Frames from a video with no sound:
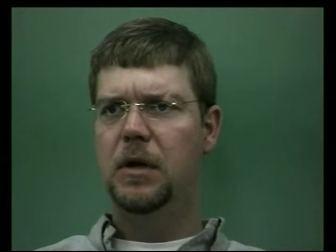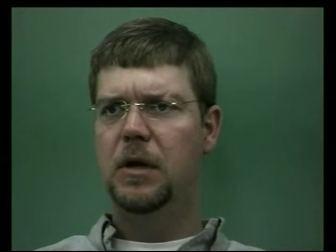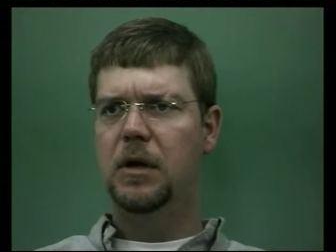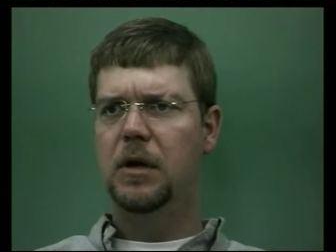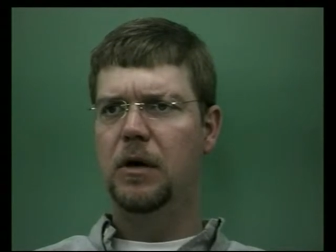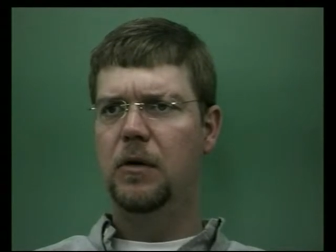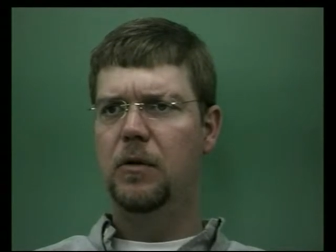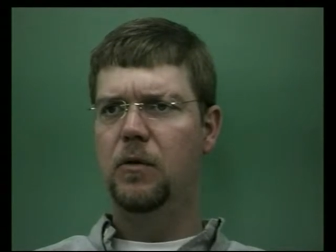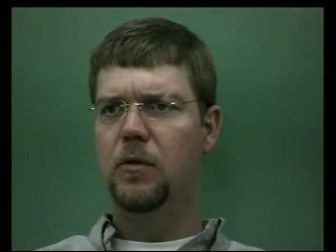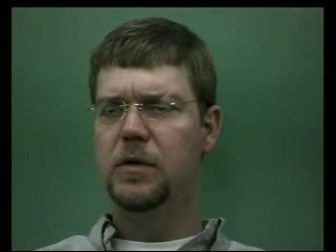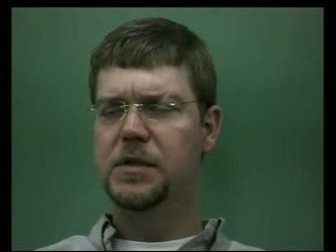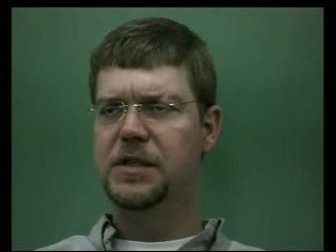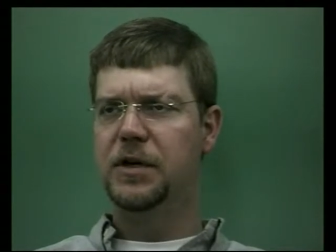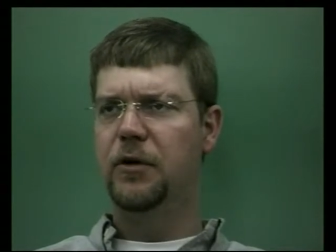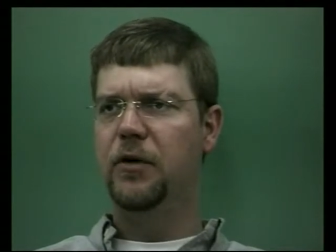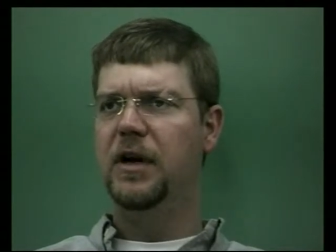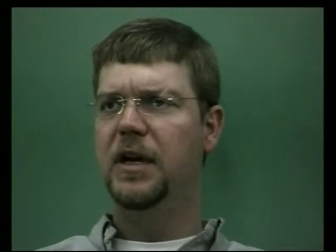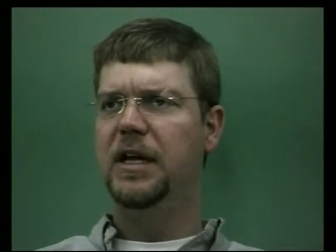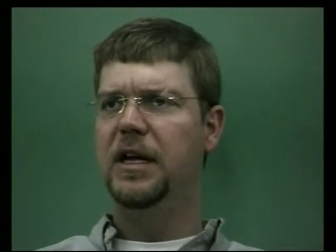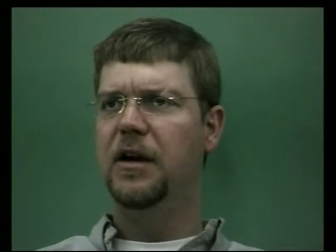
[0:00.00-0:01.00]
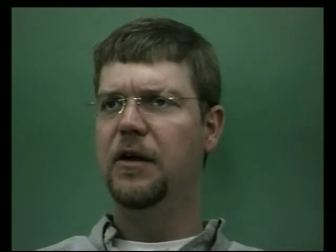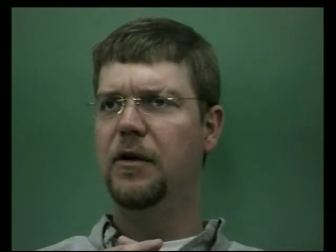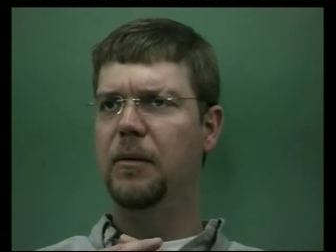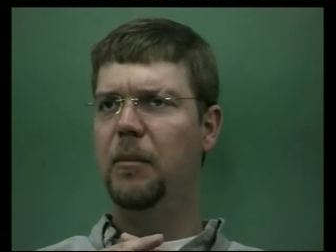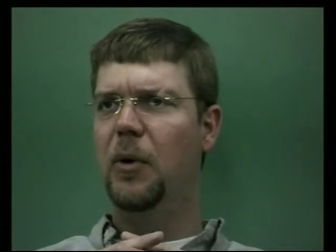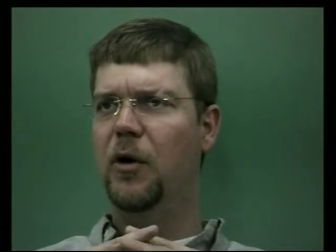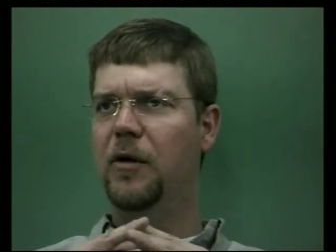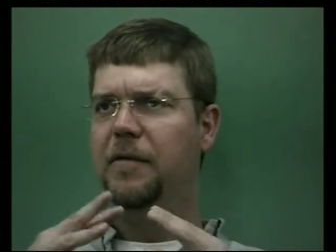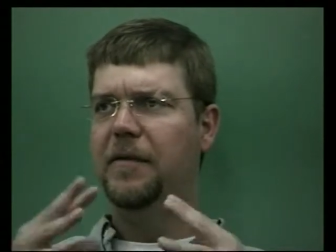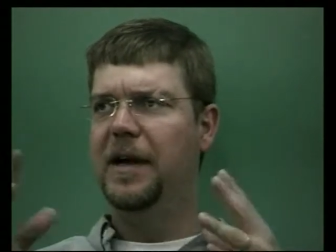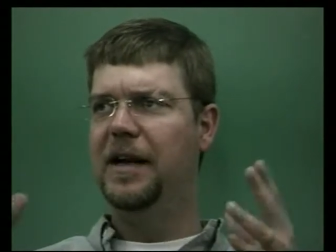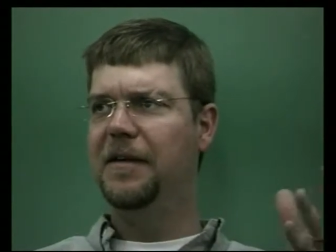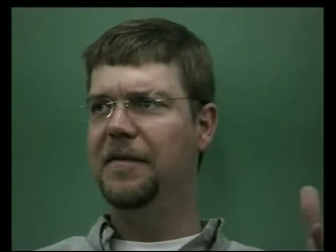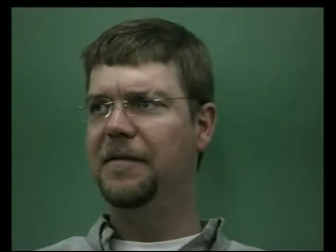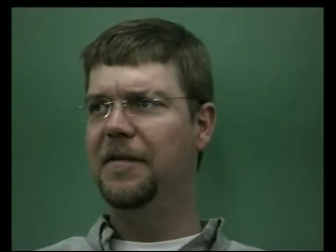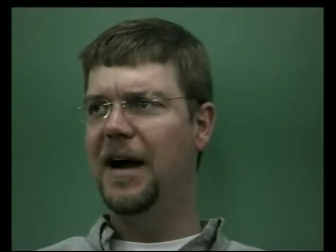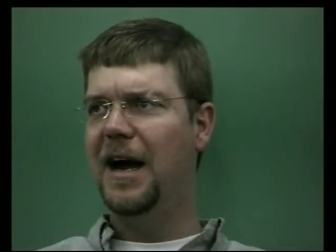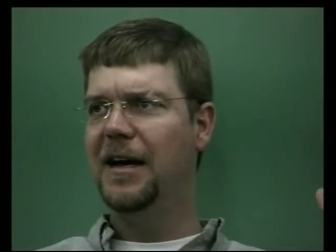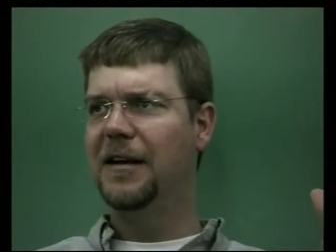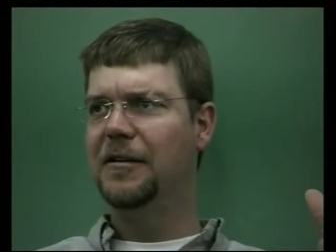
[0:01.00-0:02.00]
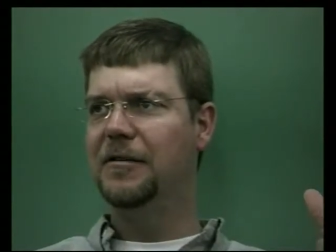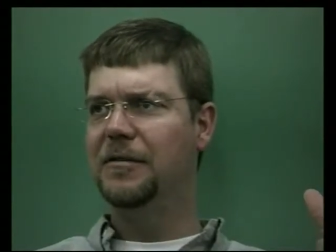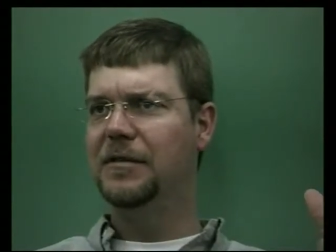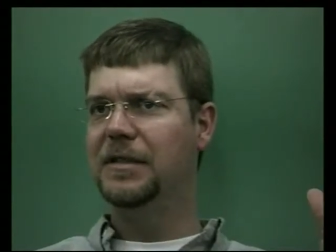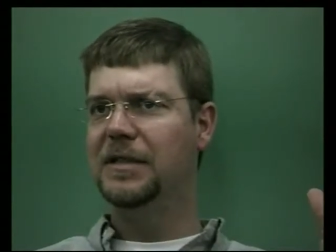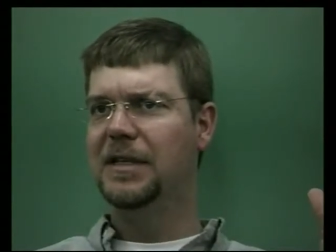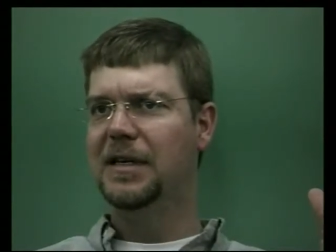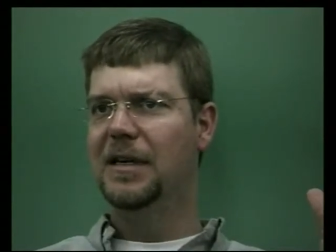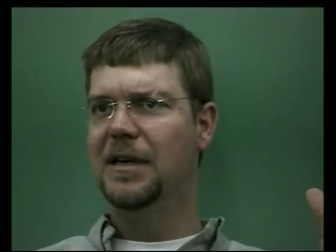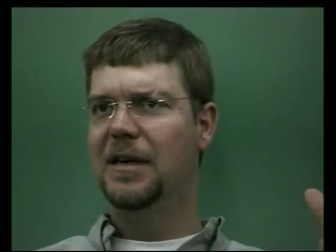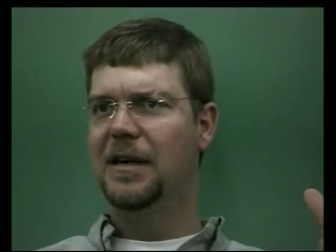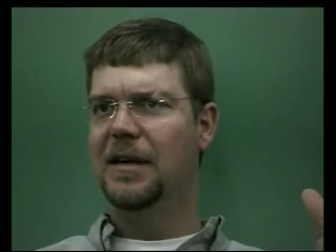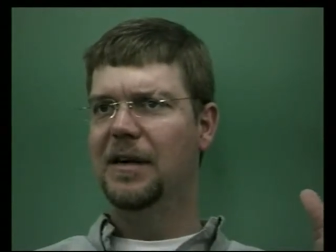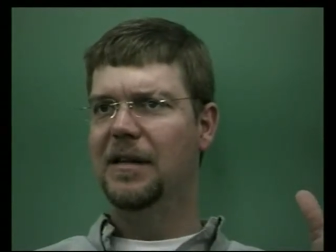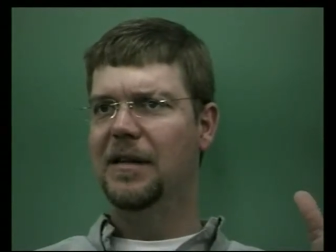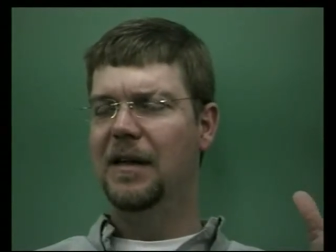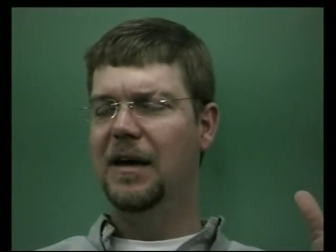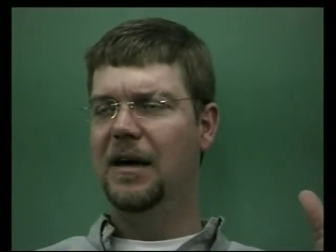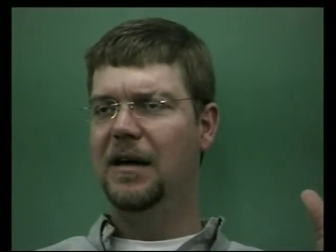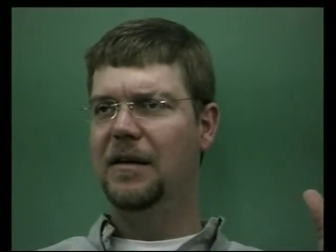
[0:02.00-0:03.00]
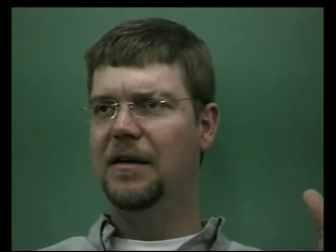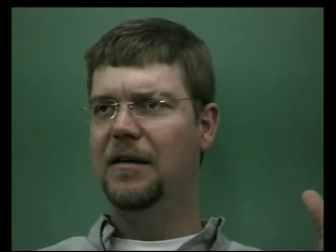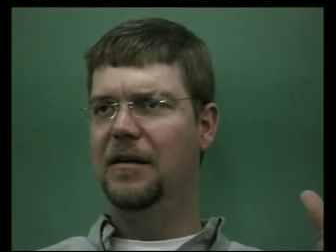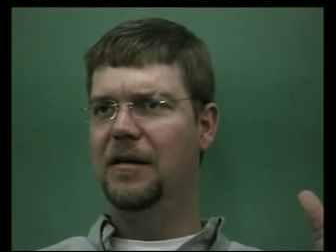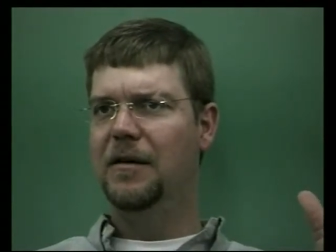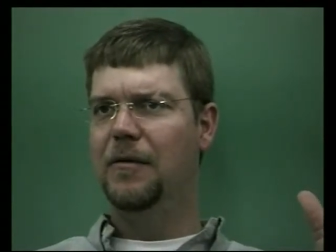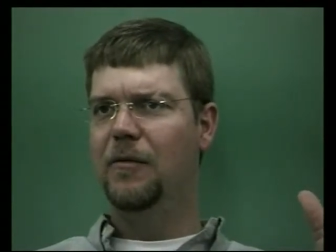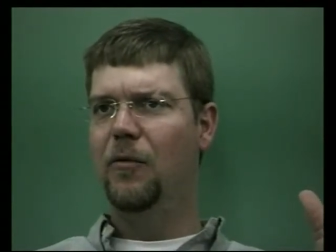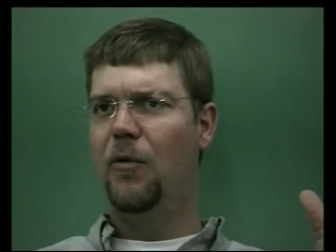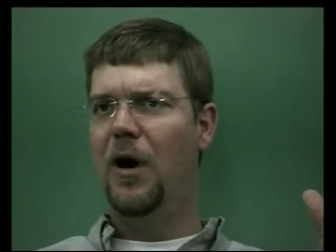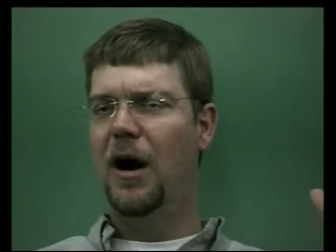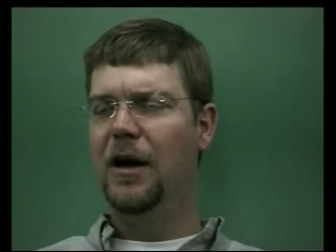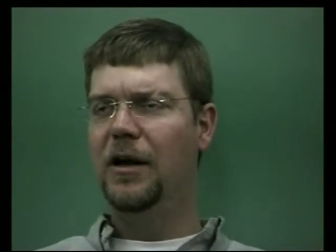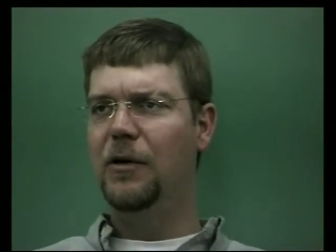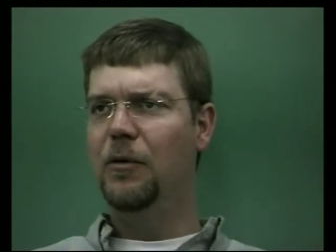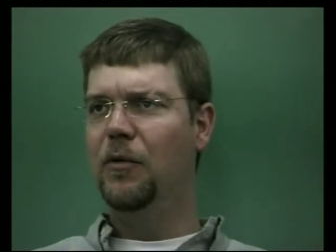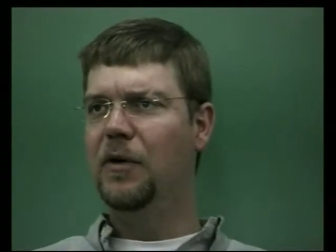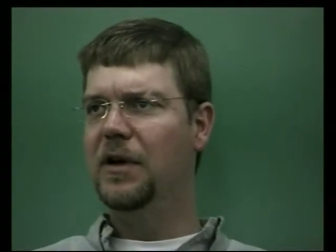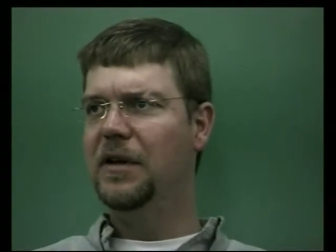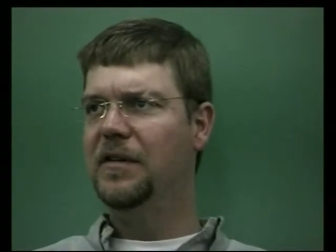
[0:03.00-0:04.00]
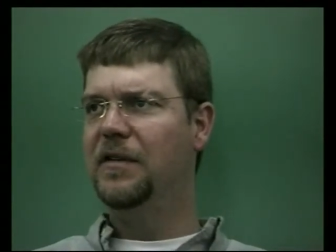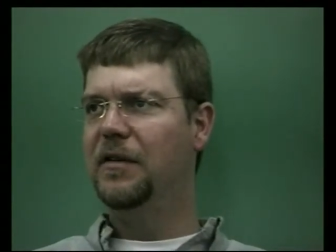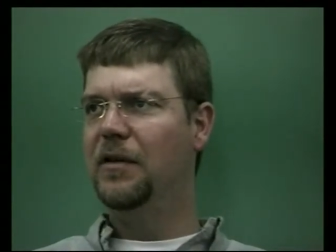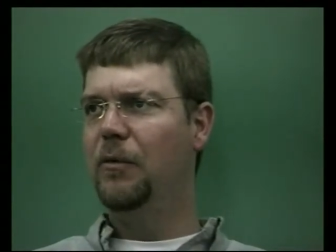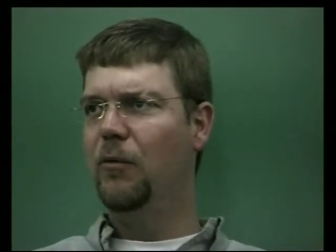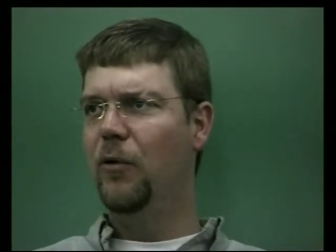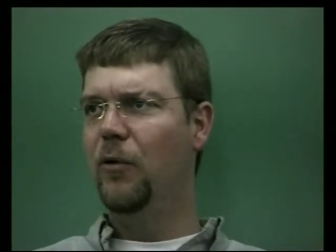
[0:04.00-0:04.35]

you know, was there any other motivating factors that uh, why you went into the